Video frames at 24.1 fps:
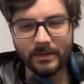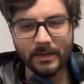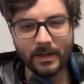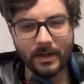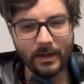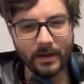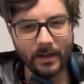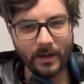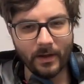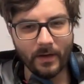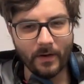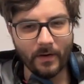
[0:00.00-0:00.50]

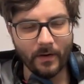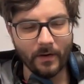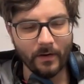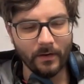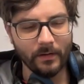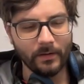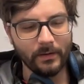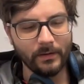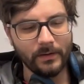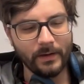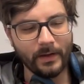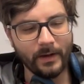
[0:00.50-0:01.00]

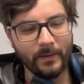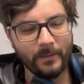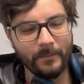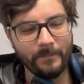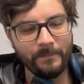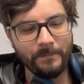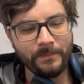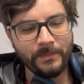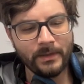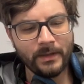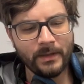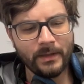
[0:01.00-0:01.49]
Yanigahara. Now,
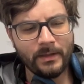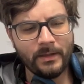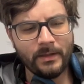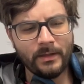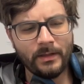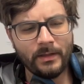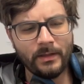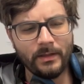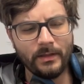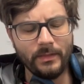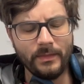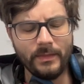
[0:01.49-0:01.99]

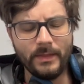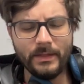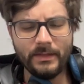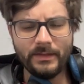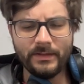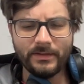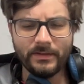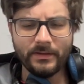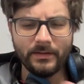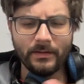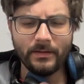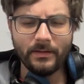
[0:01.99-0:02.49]

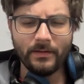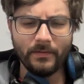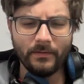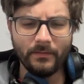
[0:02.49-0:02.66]
this